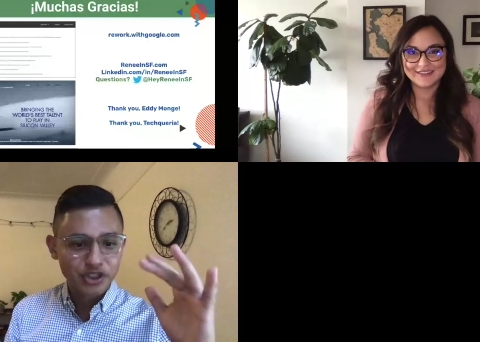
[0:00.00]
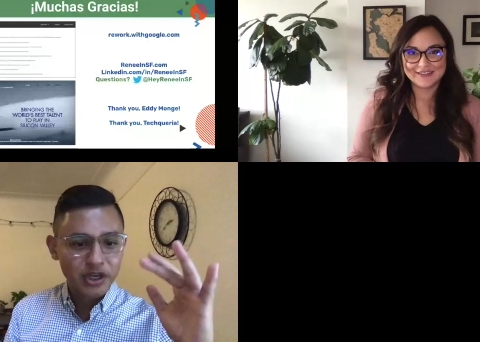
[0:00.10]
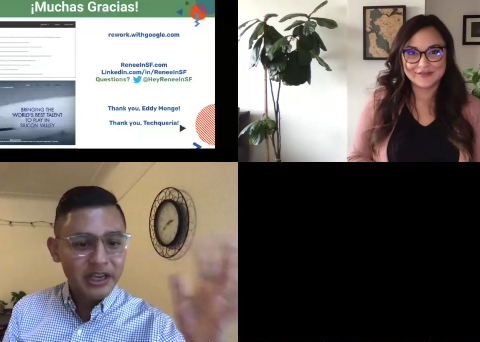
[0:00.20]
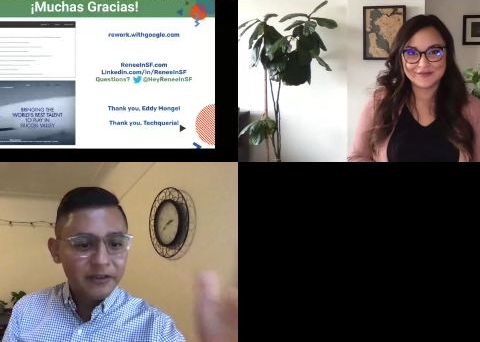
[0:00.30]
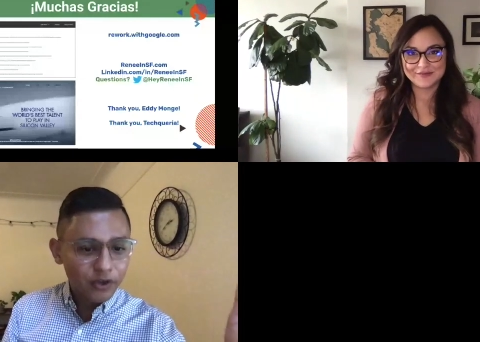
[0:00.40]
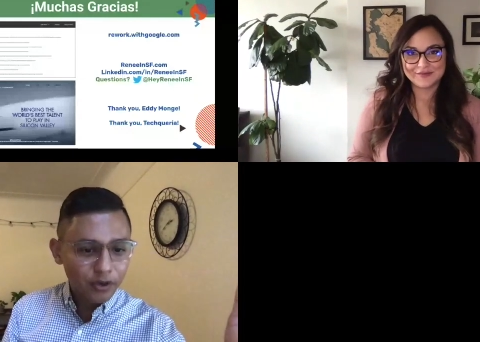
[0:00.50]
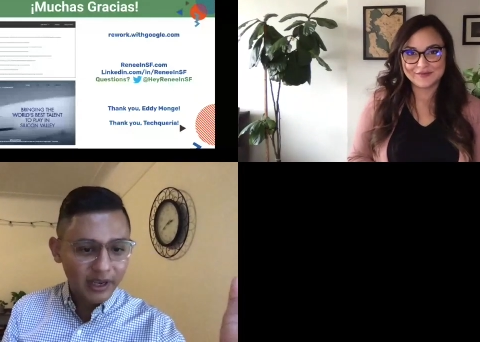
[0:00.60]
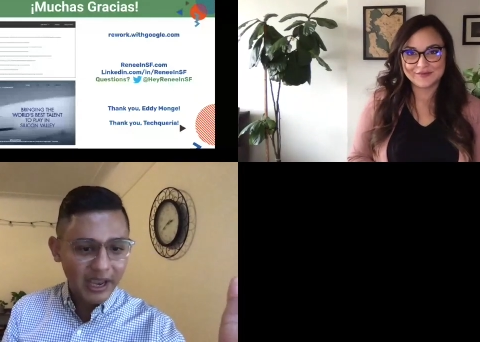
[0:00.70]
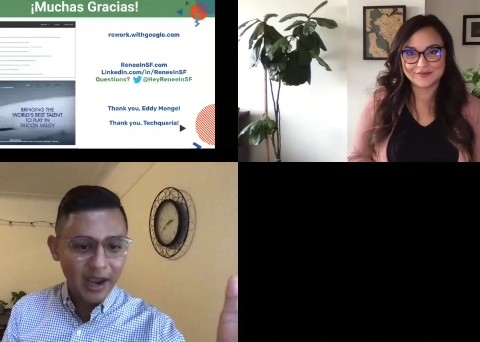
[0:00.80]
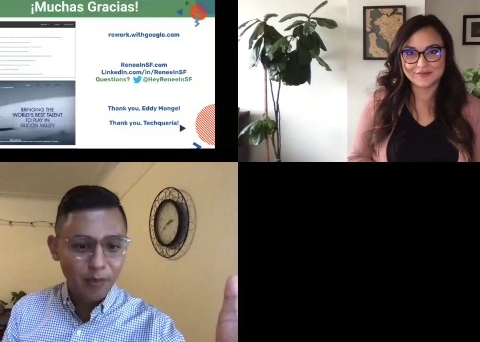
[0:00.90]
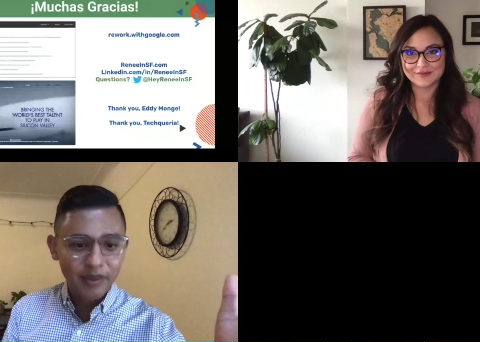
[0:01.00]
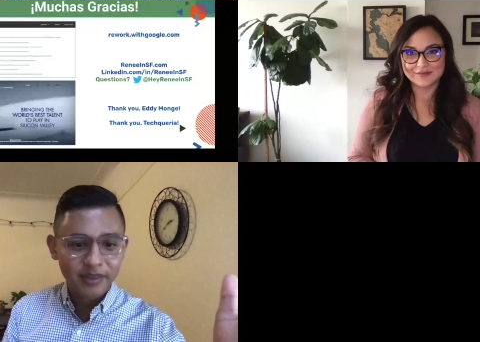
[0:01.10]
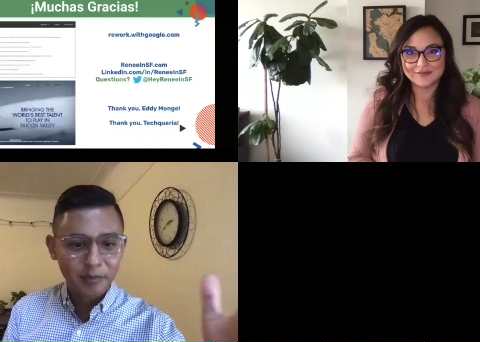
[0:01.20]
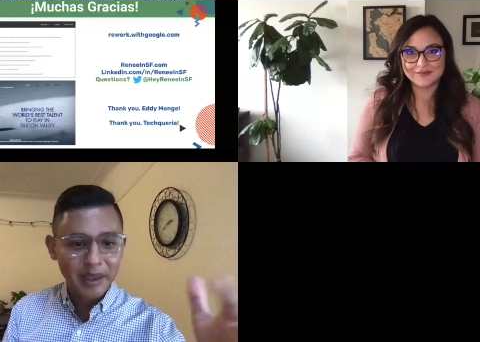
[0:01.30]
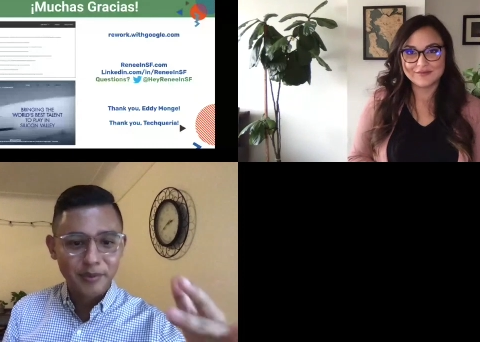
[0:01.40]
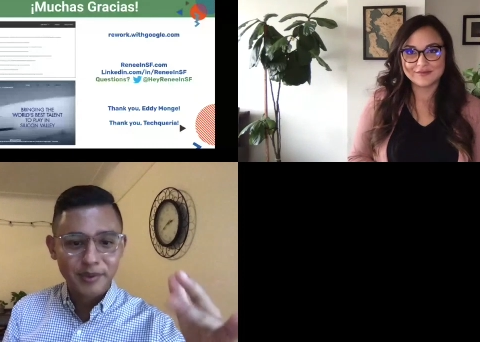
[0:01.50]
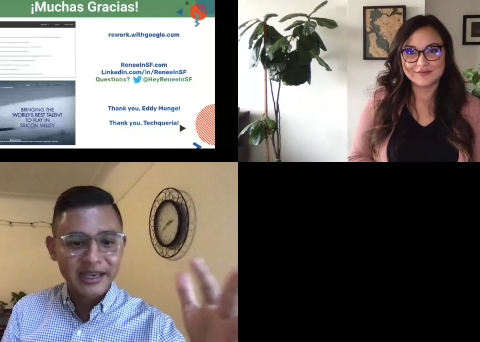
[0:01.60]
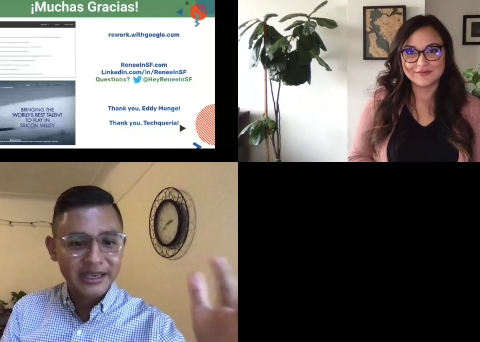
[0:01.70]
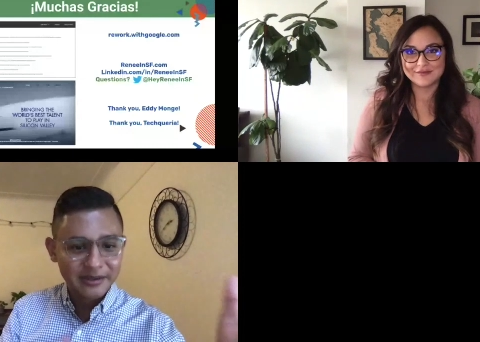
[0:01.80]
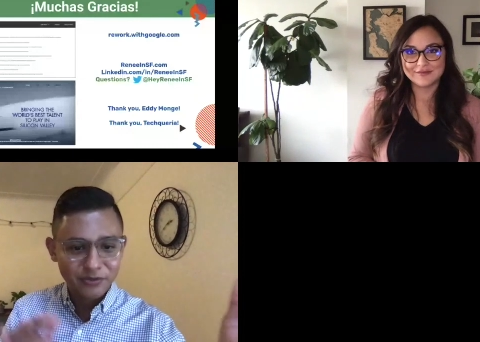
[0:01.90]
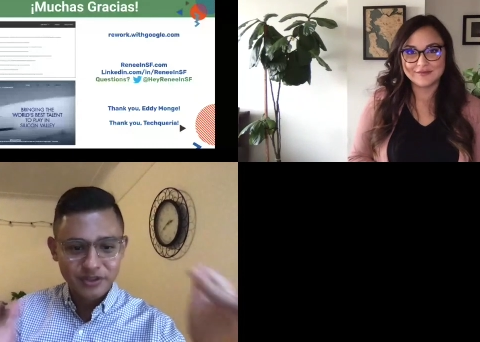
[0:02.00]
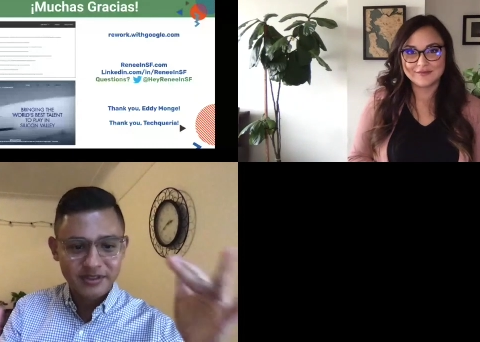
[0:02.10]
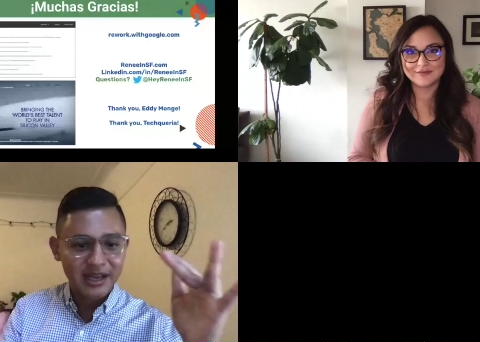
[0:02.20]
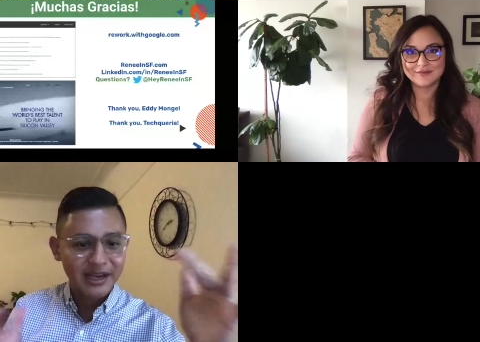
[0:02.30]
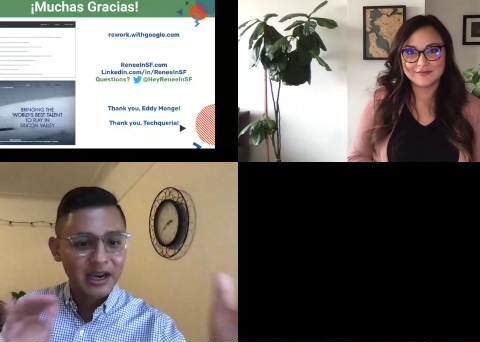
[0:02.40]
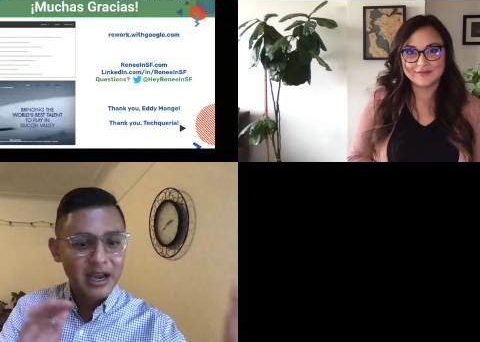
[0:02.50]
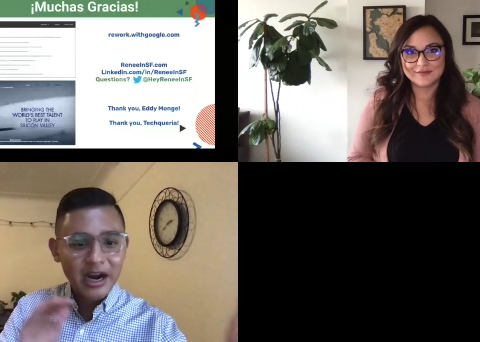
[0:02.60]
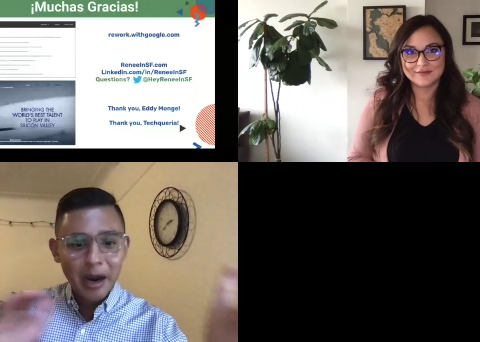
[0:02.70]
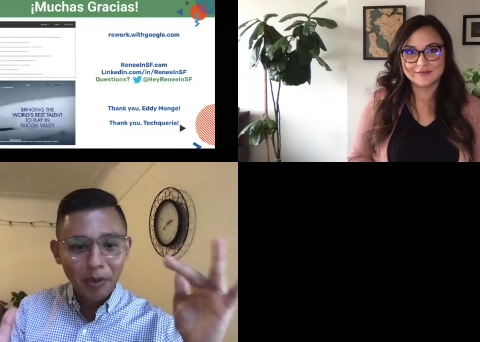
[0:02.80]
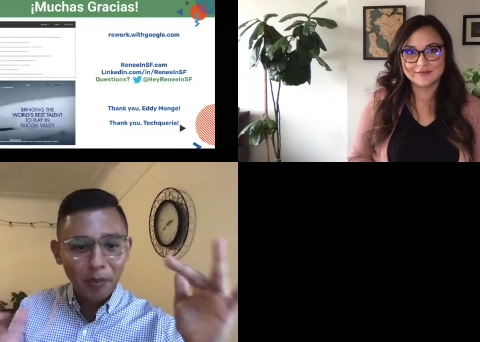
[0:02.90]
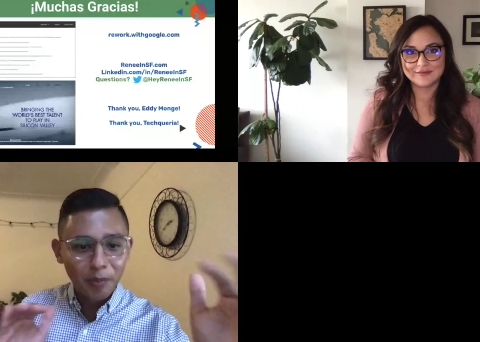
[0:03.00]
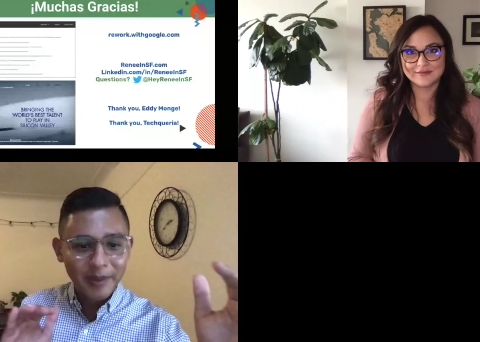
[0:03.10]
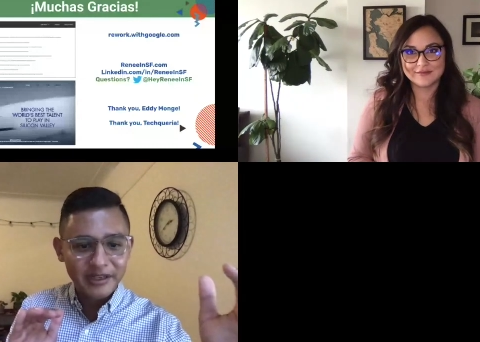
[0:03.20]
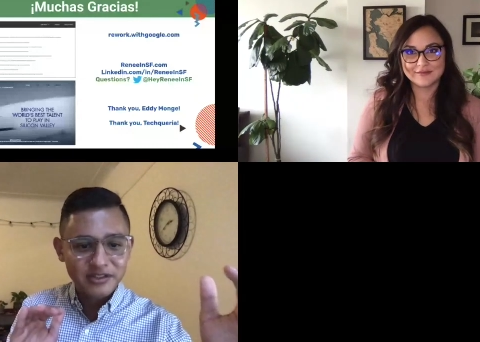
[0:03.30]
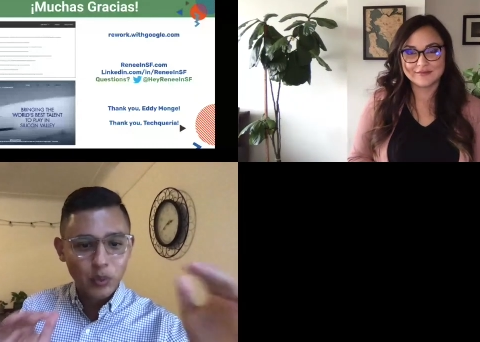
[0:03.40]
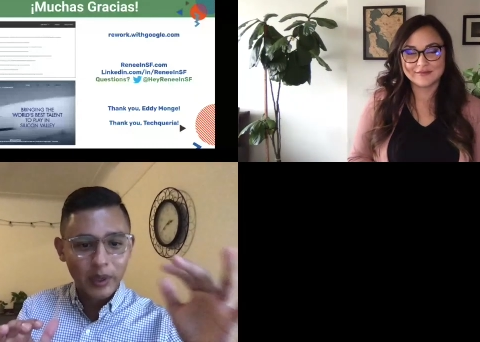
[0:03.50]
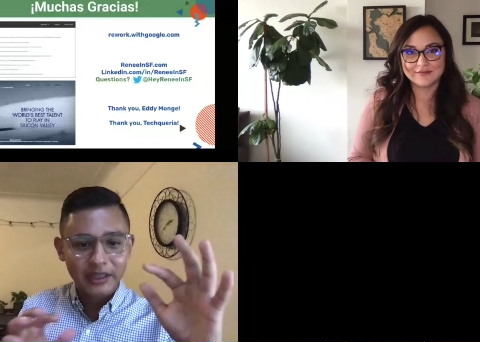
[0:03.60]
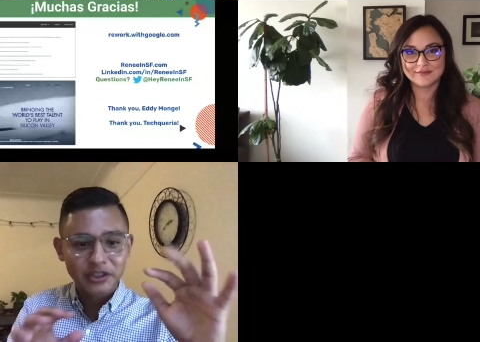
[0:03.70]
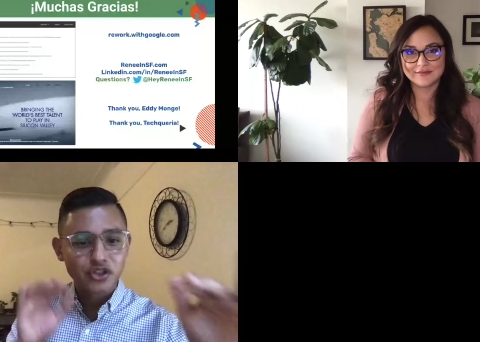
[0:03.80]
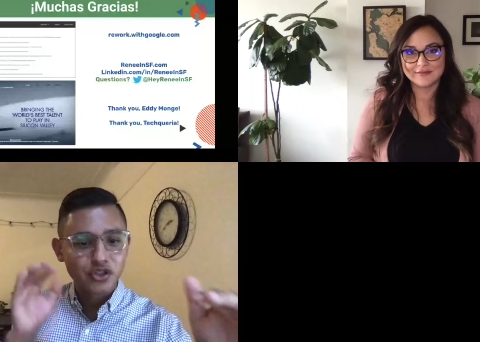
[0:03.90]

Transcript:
Speaker 1: if you're okay with, maybe we can give just like a couple more minutes quickly to just